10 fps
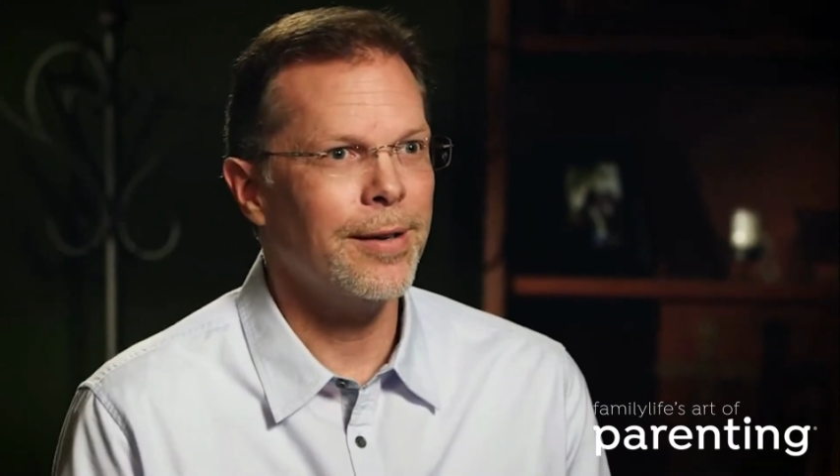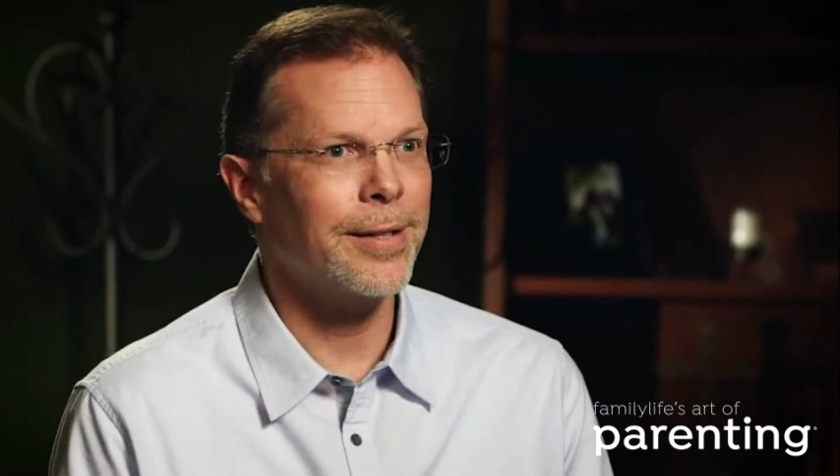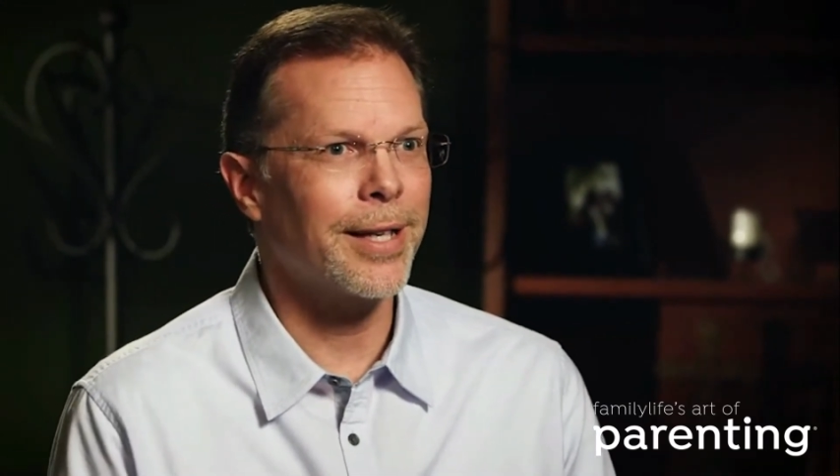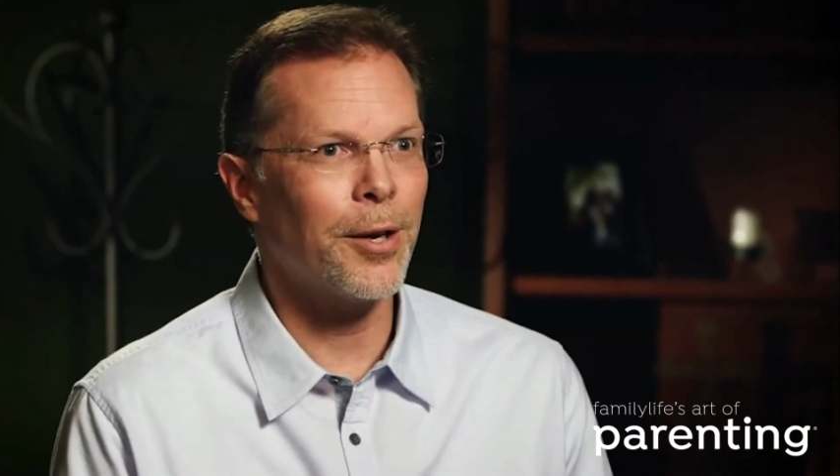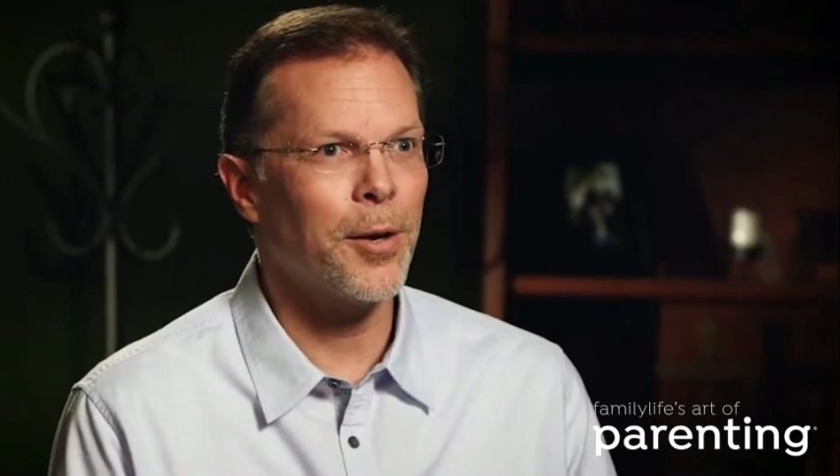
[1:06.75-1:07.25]

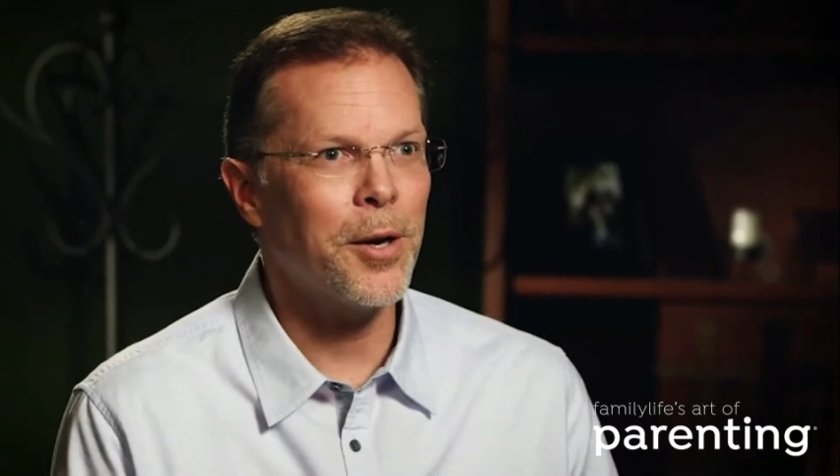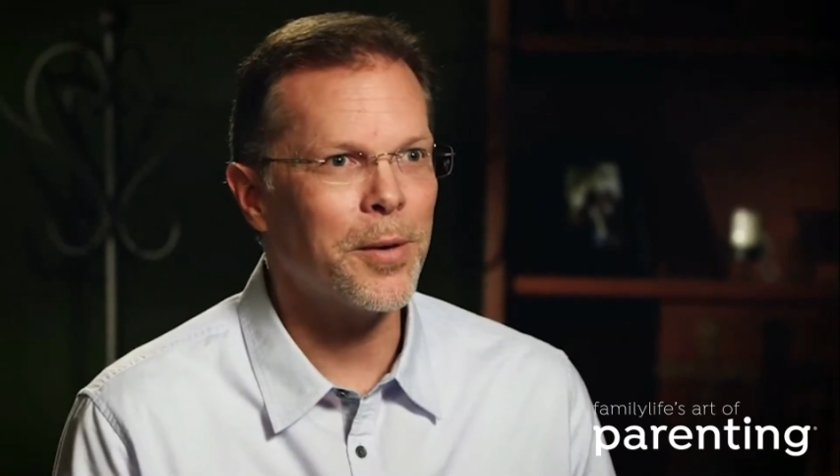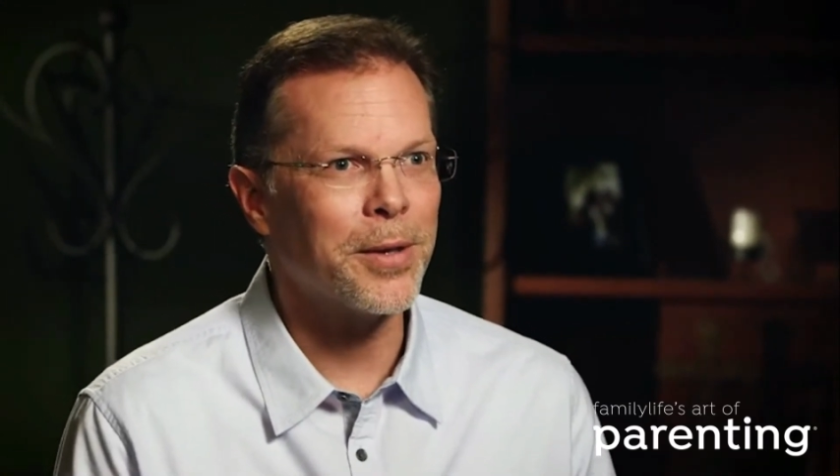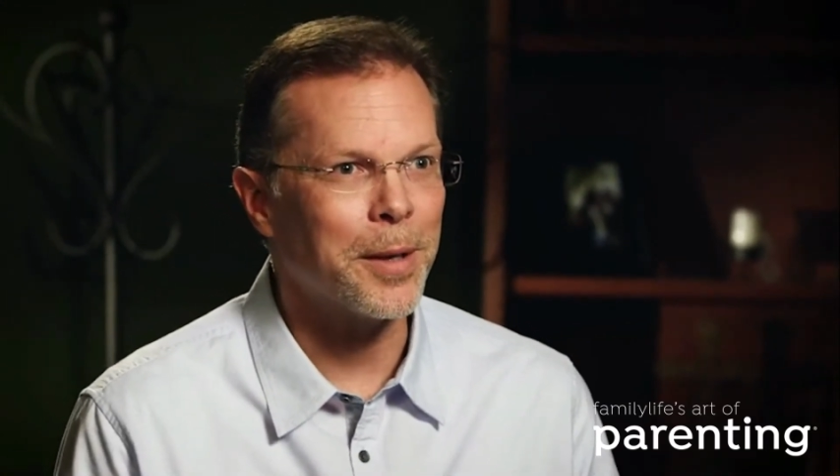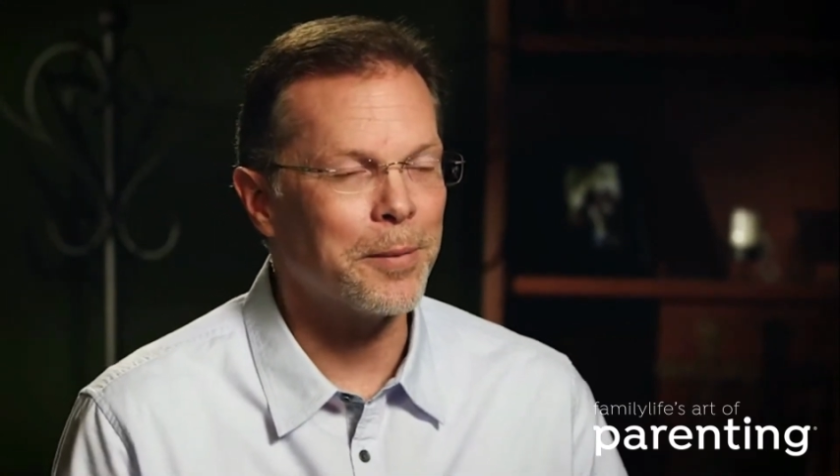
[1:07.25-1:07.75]
to get along
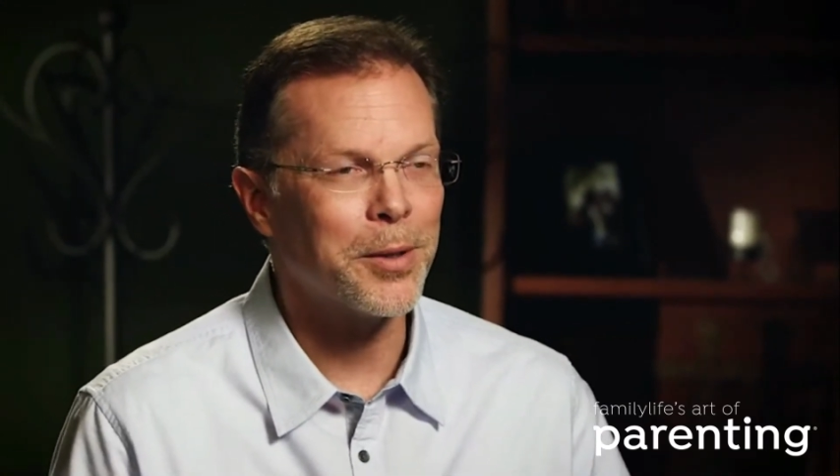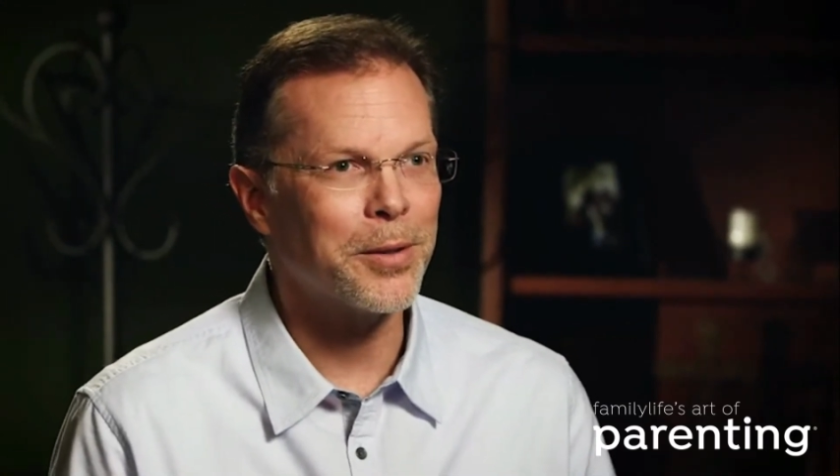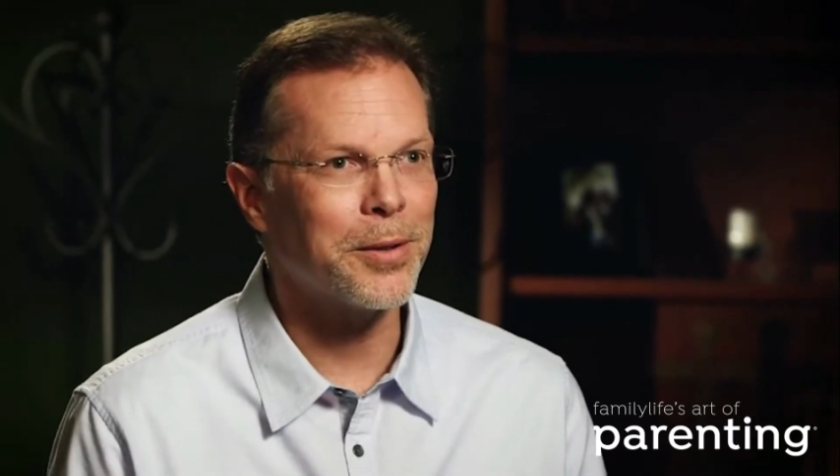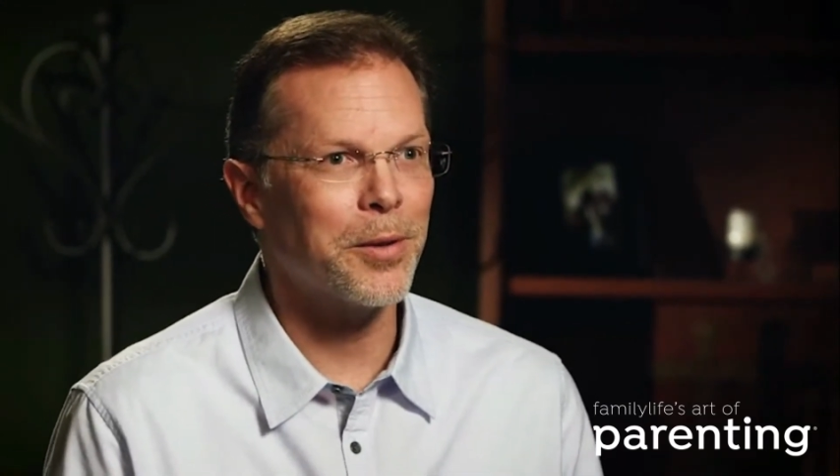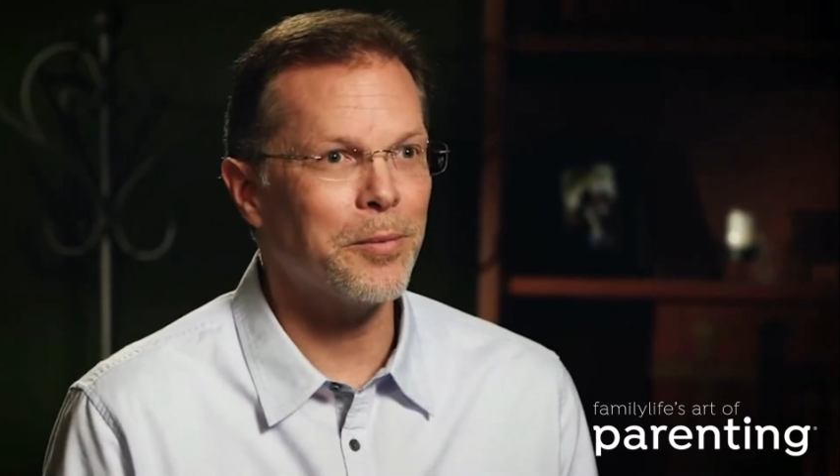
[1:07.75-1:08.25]
with them,
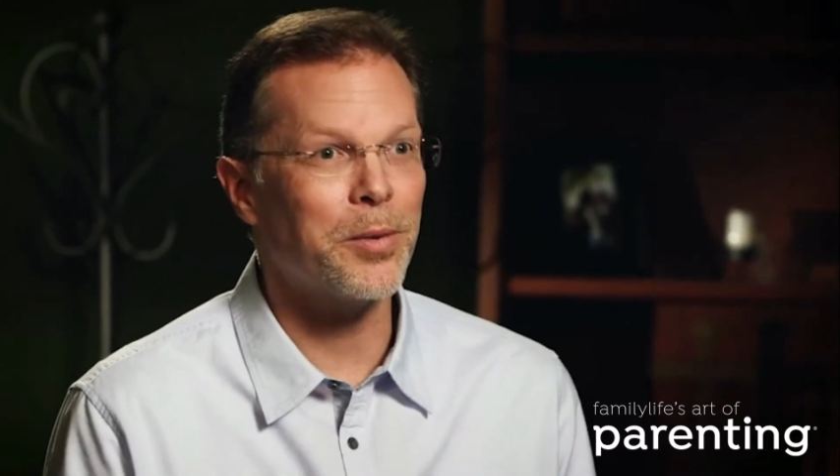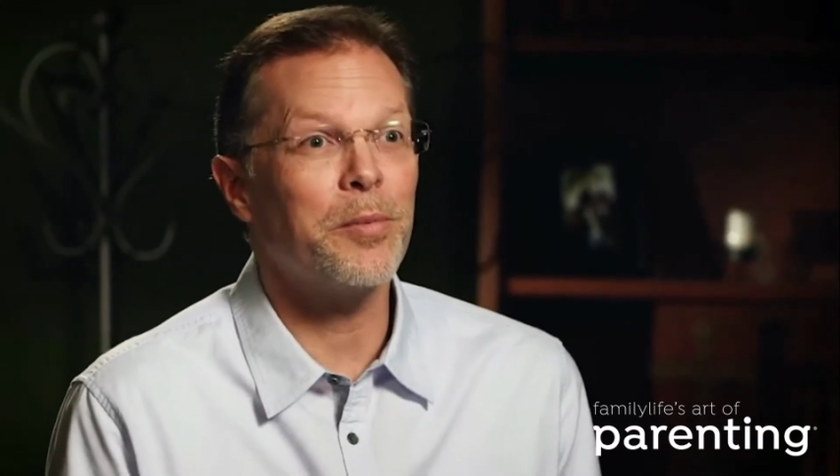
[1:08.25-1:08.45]
to